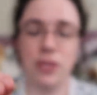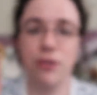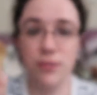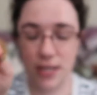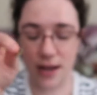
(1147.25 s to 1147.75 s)

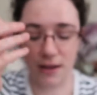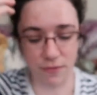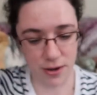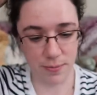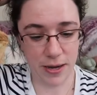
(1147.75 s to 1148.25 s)
cute to
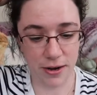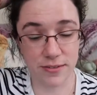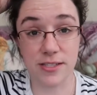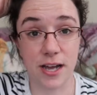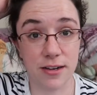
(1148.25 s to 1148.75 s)
have on a pair
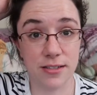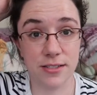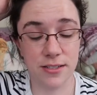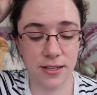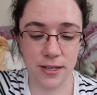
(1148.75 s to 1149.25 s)
of
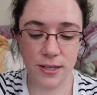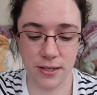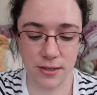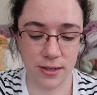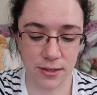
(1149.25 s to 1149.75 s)
socks
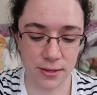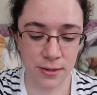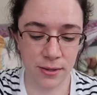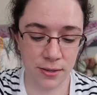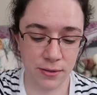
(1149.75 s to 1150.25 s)

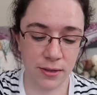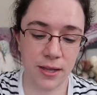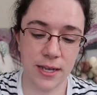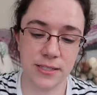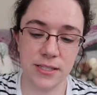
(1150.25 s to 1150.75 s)

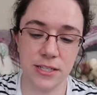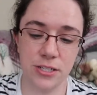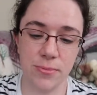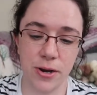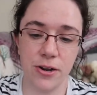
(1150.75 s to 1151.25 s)
as a
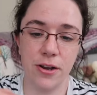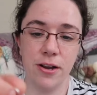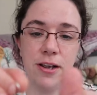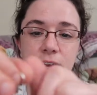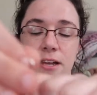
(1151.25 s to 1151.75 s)
stitch marker.